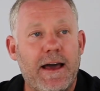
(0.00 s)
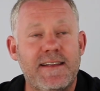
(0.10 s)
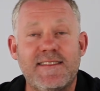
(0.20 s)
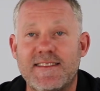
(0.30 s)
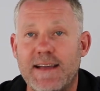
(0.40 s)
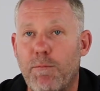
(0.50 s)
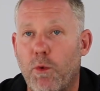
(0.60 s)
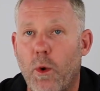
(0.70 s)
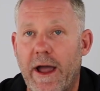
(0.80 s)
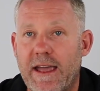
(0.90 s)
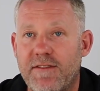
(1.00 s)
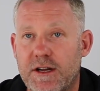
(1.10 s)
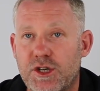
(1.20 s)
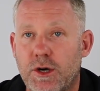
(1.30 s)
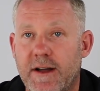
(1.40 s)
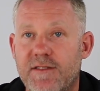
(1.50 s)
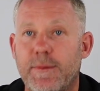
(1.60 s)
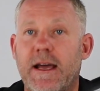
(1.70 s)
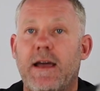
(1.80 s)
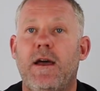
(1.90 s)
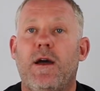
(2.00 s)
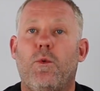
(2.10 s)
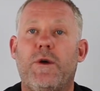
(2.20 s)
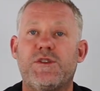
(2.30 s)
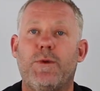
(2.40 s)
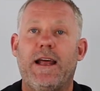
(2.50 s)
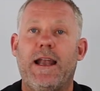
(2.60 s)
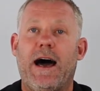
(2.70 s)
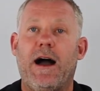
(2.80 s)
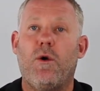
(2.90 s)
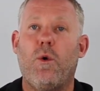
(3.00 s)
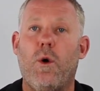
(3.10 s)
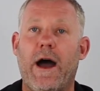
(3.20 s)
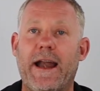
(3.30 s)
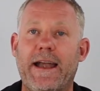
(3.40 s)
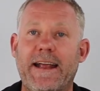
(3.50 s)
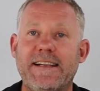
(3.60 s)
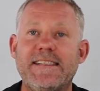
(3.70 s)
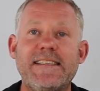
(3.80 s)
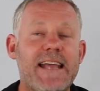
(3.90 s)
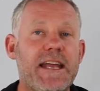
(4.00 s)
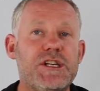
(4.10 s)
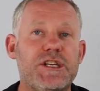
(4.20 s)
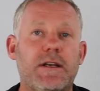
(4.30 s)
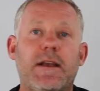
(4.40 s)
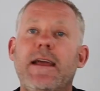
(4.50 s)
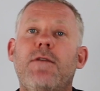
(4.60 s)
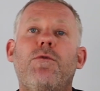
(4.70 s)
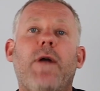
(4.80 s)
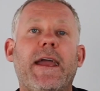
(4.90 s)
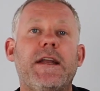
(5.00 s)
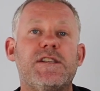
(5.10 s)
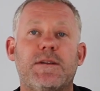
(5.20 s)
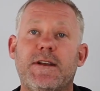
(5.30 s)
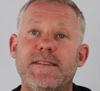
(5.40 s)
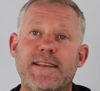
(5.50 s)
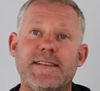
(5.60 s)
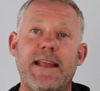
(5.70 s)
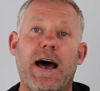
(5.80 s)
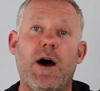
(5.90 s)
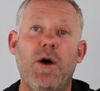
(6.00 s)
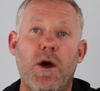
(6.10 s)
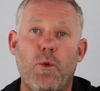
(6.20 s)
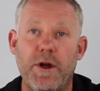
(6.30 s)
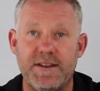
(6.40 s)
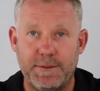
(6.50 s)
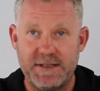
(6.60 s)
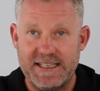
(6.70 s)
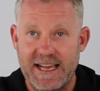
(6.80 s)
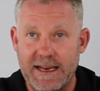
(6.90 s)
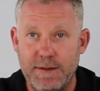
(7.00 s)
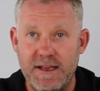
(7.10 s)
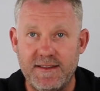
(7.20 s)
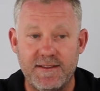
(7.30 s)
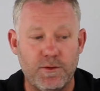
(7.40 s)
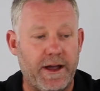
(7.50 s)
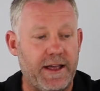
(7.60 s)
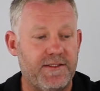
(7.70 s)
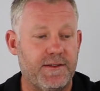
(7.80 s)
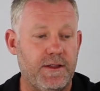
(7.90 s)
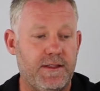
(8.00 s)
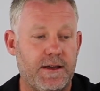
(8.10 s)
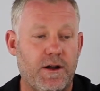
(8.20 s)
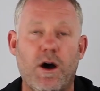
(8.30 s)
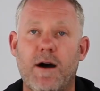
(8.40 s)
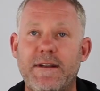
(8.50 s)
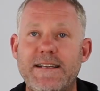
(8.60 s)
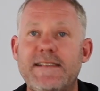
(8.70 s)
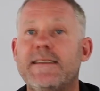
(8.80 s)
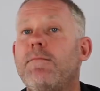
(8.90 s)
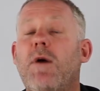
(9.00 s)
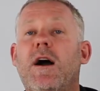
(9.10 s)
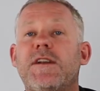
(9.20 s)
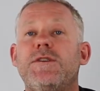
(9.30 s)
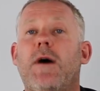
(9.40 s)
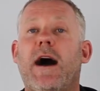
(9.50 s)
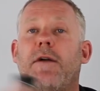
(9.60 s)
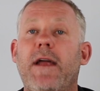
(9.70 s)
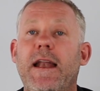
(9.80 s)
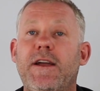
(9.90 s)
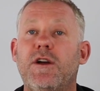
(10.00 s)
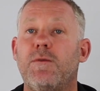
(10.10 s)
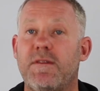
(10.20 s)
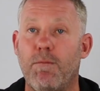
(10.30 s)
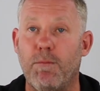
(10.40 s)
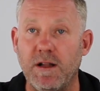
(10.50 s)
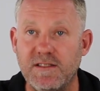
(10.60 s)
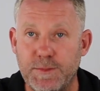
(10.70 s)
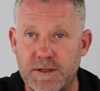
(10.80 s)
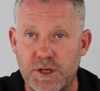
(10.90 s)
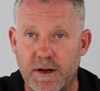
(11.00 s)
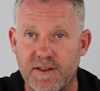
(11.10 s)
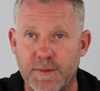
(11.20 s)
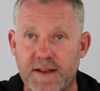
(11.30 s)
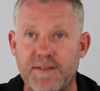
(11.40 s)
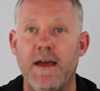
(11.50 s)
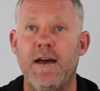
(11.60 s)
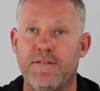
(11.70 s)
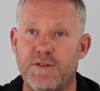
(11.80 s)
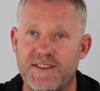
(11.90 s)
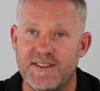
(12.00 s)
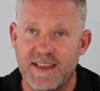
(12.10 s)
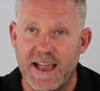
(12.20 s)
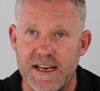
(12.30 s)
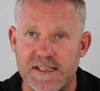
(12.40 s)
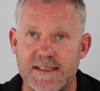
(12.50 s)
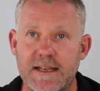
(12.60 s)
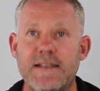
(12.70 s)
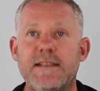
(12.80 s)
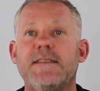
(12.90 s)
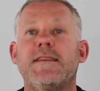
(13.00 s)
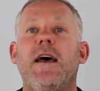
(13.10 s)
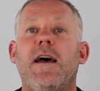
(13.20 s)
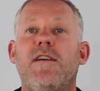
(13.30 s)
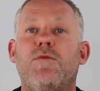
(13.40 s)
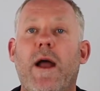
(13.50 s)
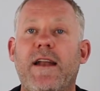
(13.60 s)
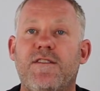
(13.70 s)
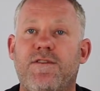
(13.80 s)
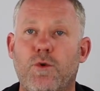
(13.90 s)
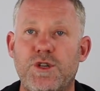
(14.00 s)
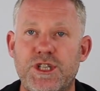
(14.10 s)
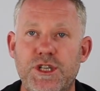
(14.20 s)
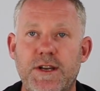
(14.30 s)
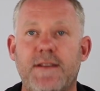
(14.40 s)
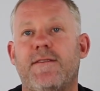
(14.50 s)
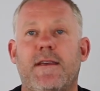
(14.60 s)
sub-wave transmitter, which will allow quite an extension in range, because this now works up to 10 meters away. So the Garmin Descent MK2i really good with multiple transmitters for stage cylinders, as well as for students.